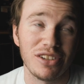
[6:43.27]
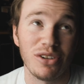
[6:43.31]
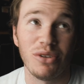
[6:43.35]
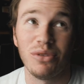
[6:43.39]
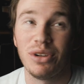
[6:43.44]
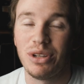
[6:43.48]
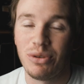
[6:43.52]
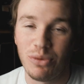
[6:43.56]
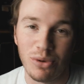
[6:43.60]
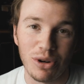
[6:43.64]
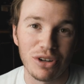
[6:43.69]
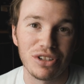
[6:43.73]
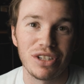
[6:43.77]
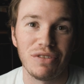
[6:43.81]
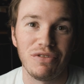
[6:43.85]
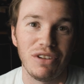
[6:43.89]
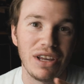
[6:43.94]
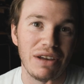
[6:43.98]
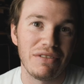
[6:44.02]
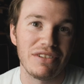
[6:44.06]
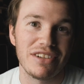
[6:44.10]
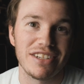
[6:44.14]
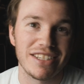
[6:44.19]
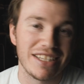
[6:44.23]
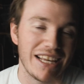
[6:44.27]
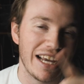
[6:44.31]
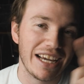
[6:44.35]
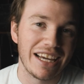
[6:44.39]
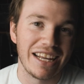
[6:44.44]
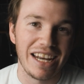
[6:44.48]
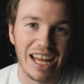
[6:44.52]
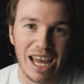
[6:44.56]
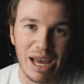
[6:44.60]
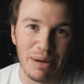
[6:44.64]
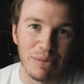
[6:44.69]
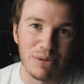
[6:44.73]
It only works if you have a
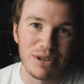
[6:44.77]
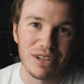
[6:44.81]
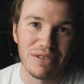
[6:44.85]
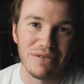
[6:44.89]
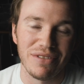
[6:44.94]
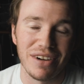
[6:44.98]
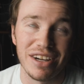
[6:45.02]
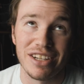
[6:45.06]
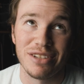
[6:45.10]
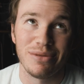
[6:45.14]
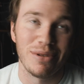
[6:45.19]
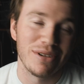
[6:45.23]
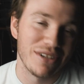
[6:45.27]
second Apple device,